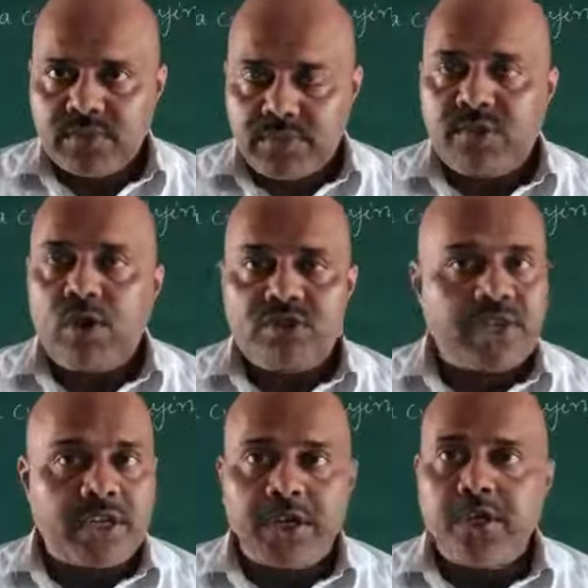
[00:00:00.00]
because
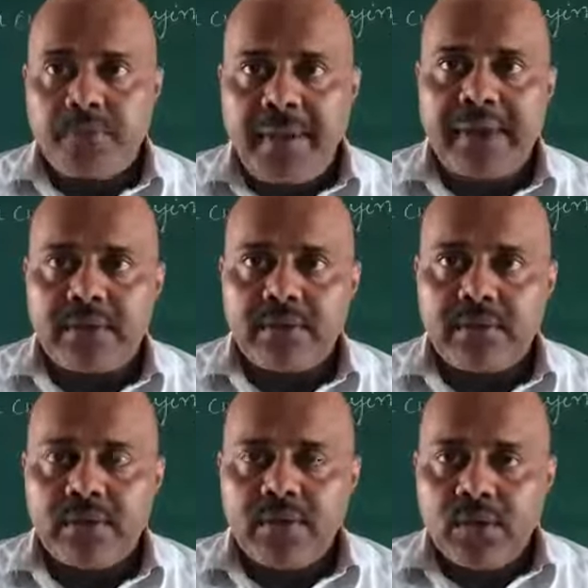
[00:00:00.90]
circuit is break.
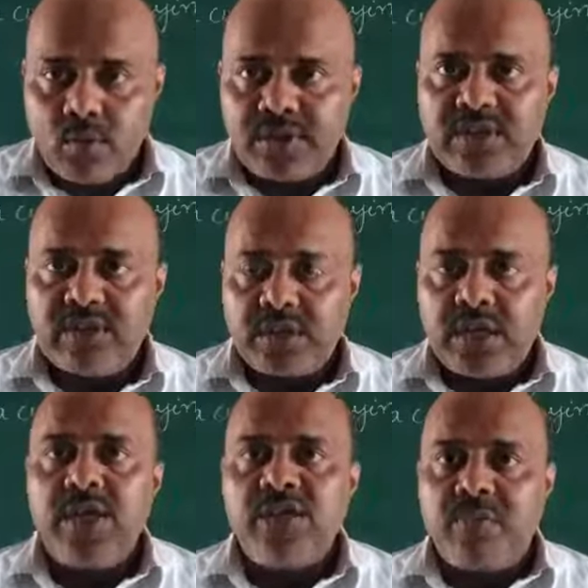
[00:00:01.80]
When the
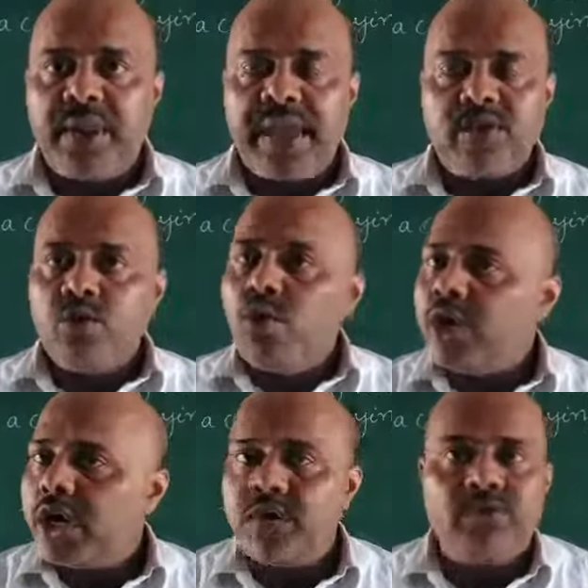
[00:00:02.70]
circuit is break, no
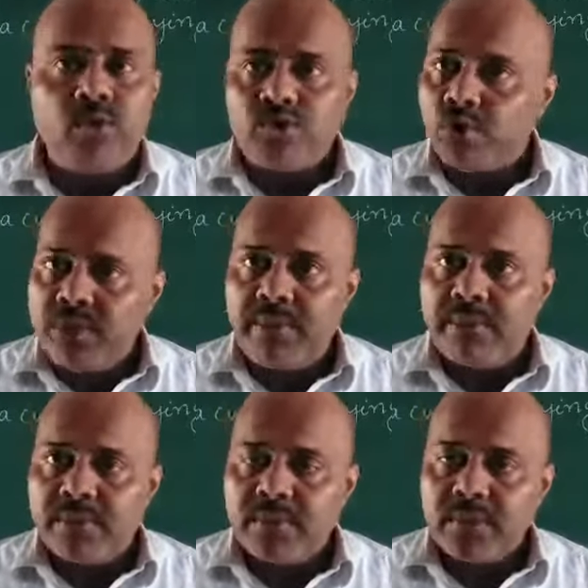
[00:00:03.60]
current flows through
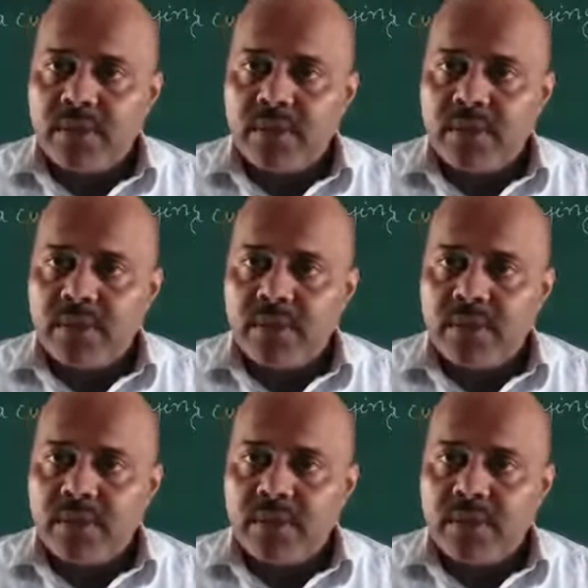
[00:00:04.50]
them.